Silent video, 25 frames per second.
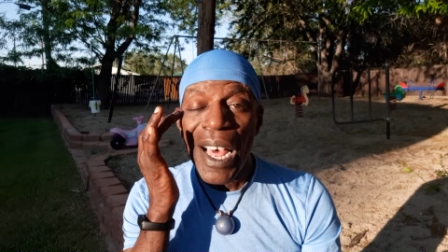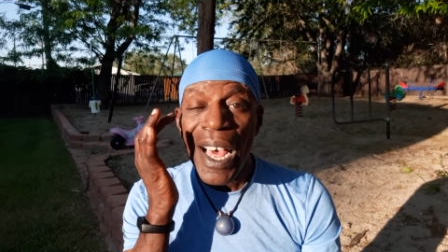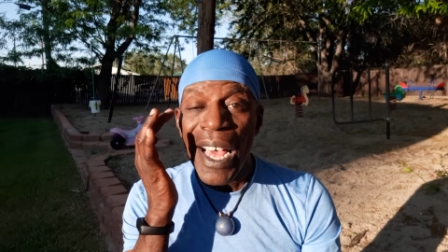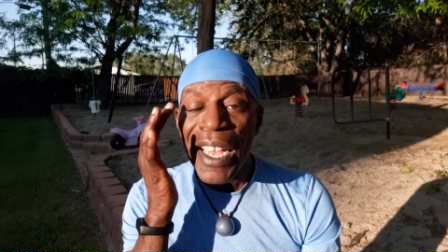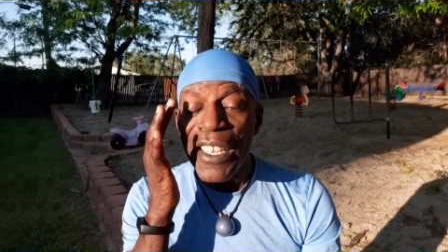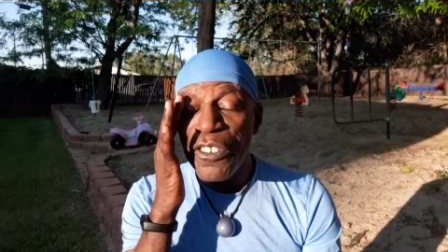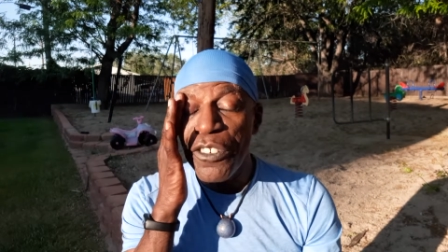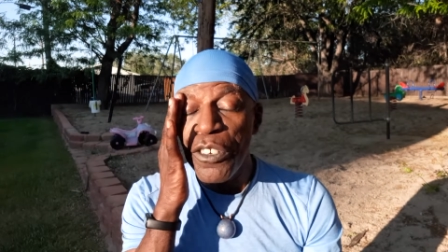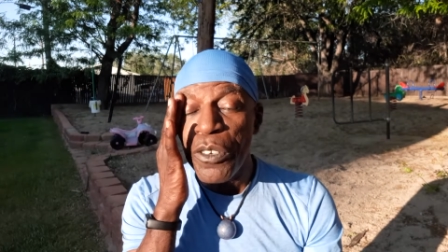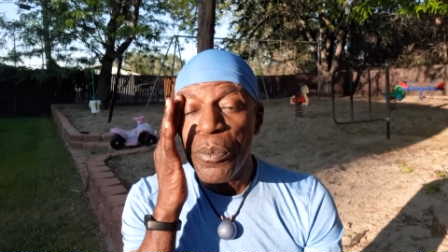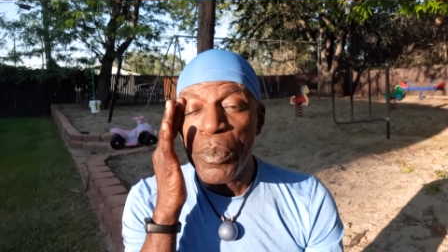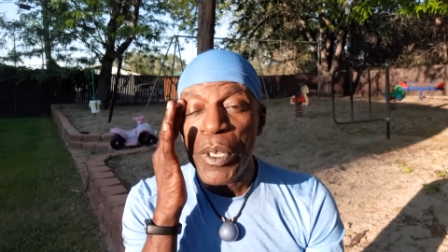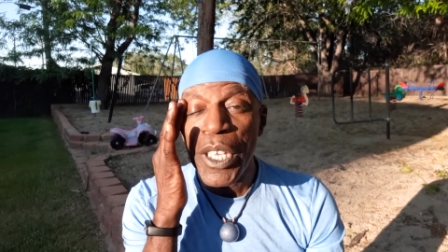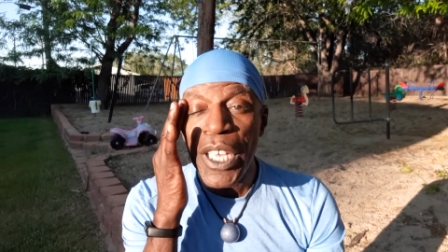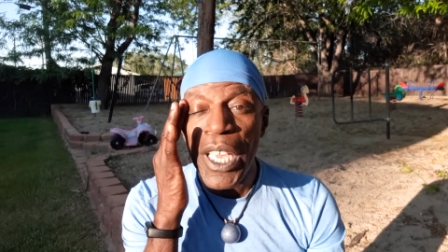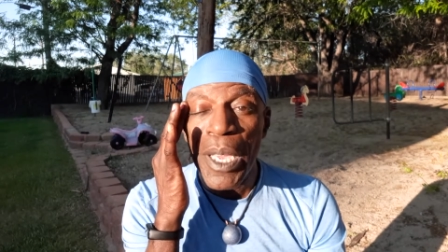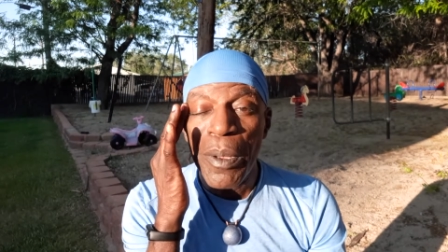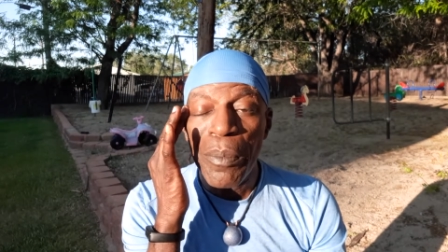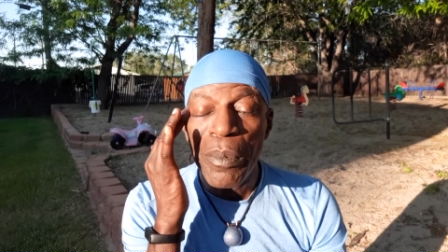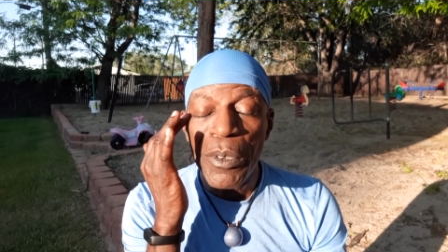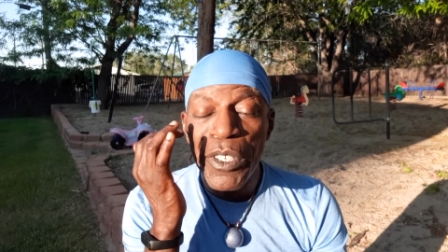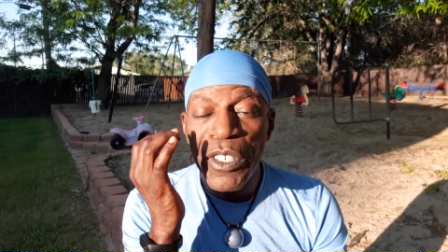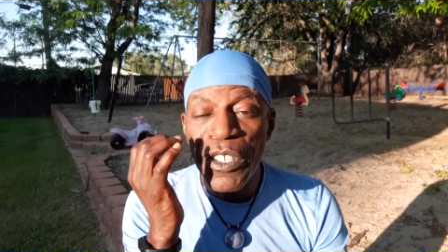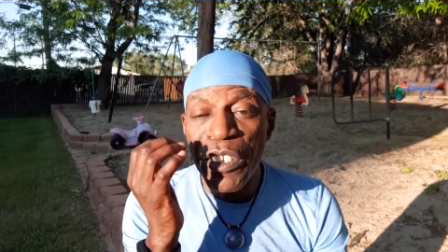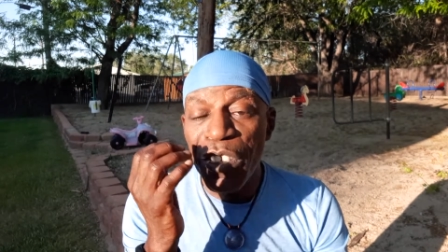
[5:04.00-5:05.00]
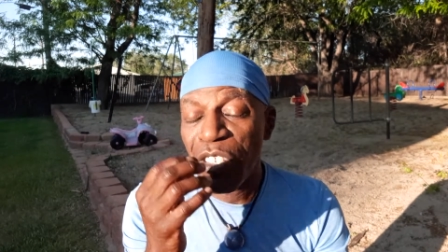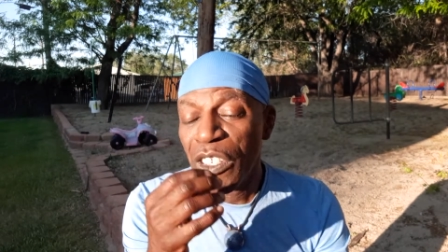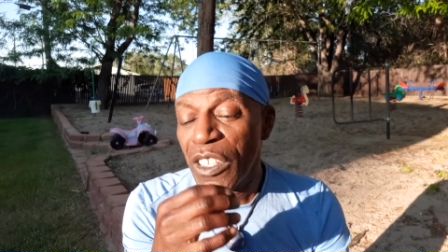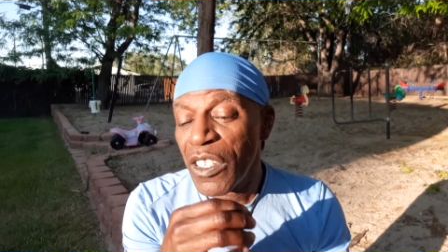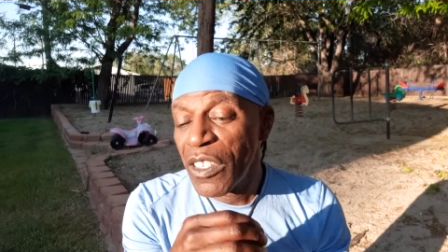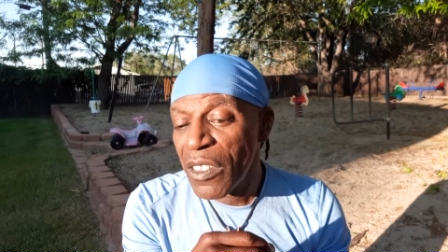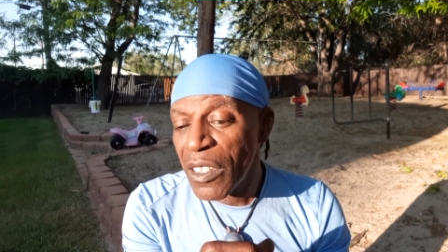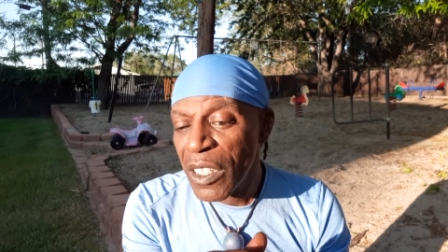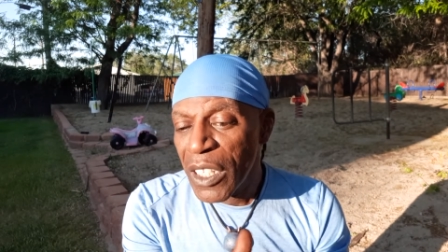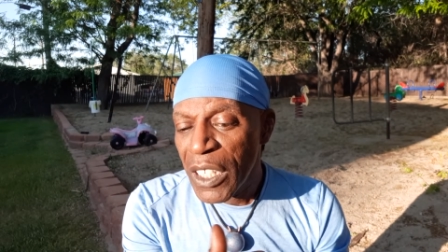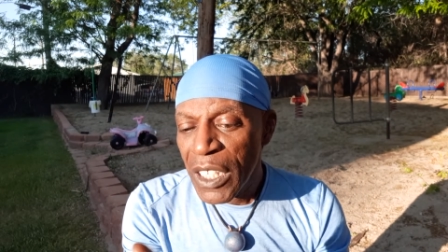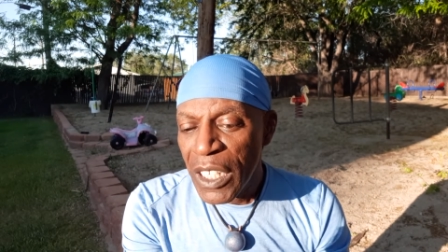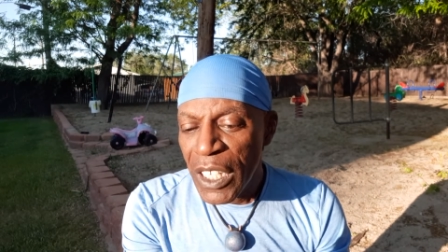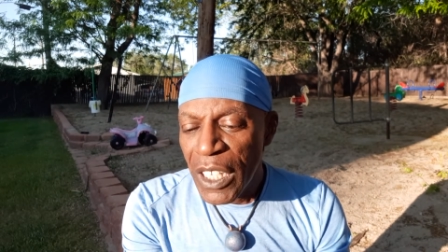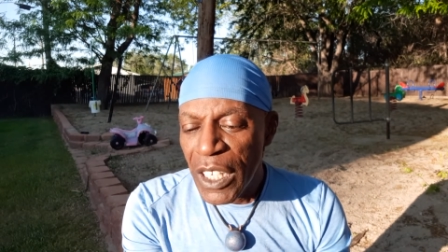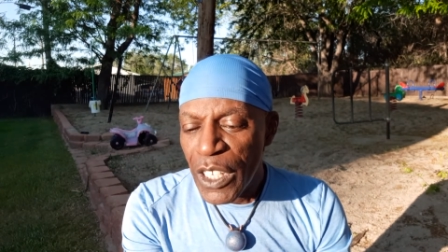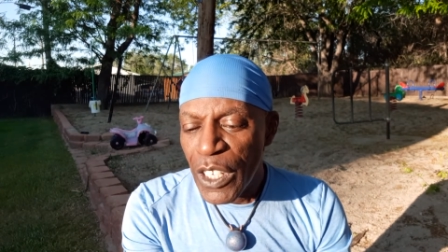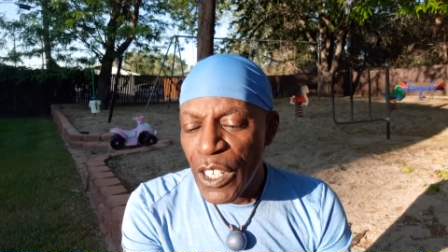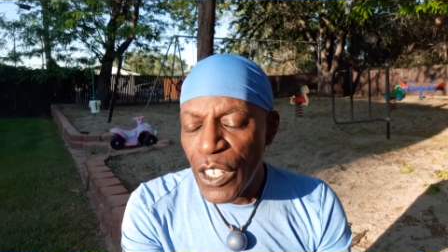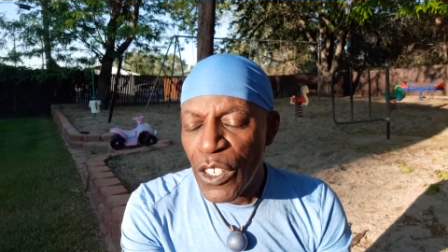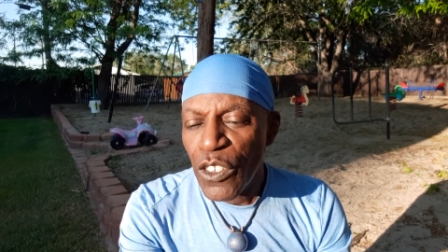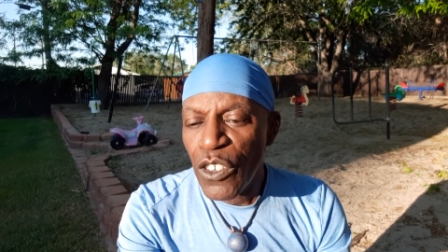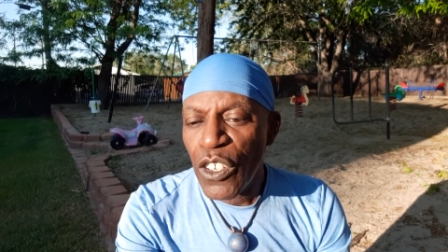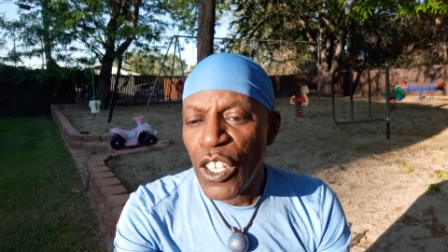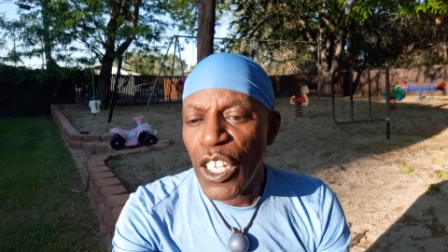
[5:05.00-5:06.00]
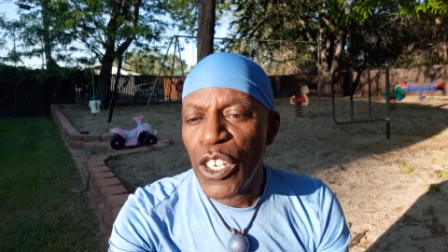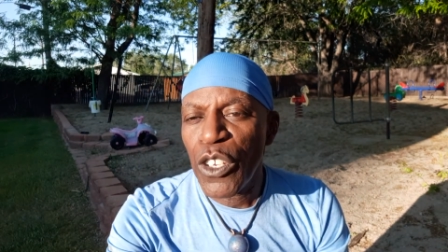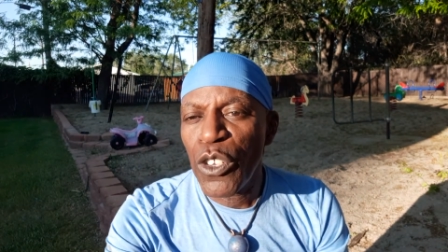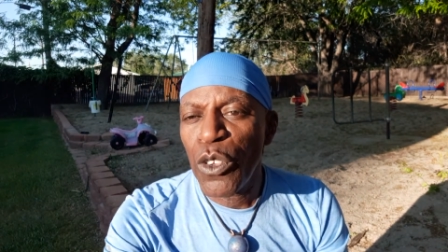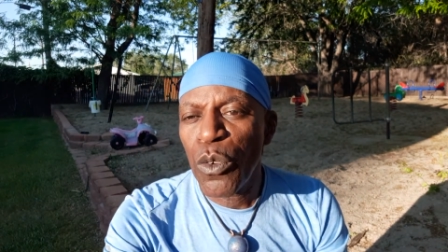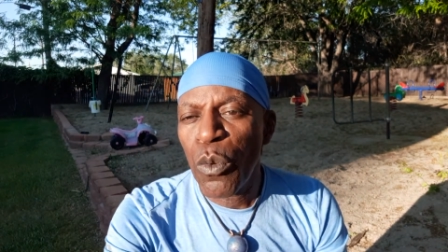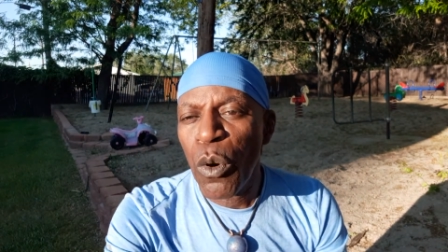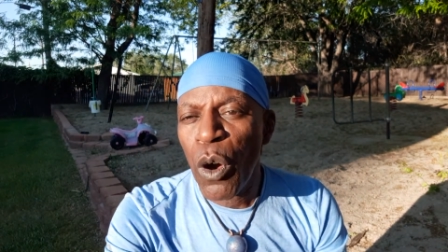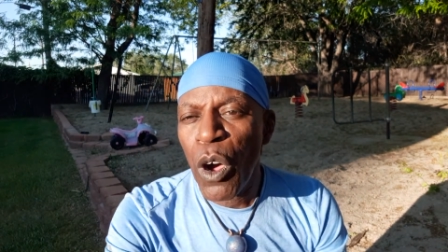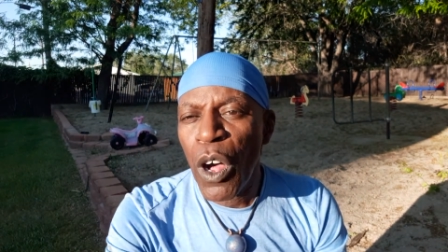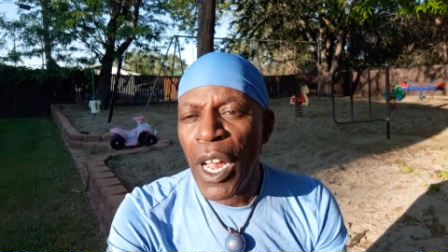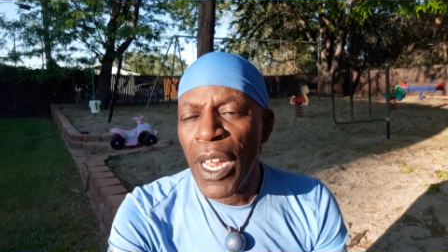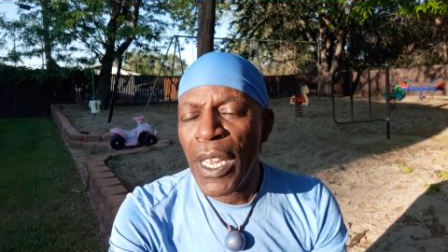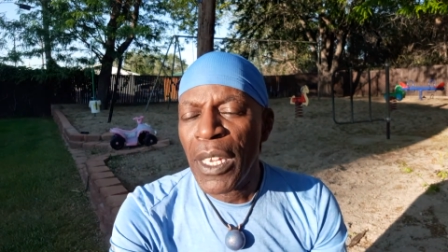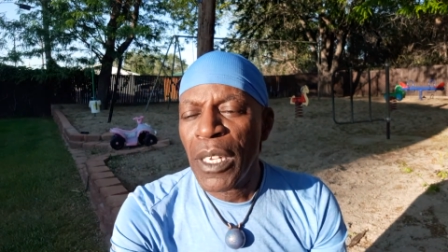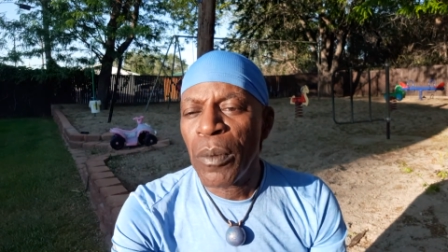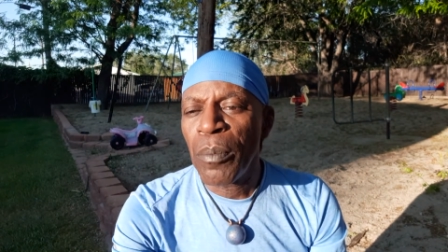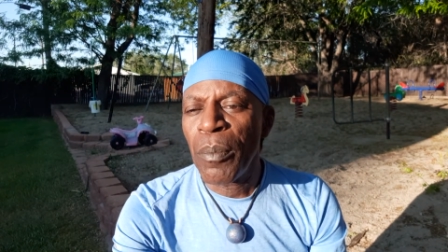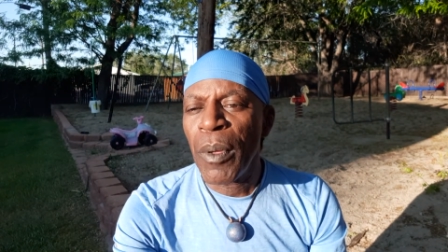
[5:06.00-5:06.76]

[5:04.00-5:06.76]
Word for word: I should be able to just continue on and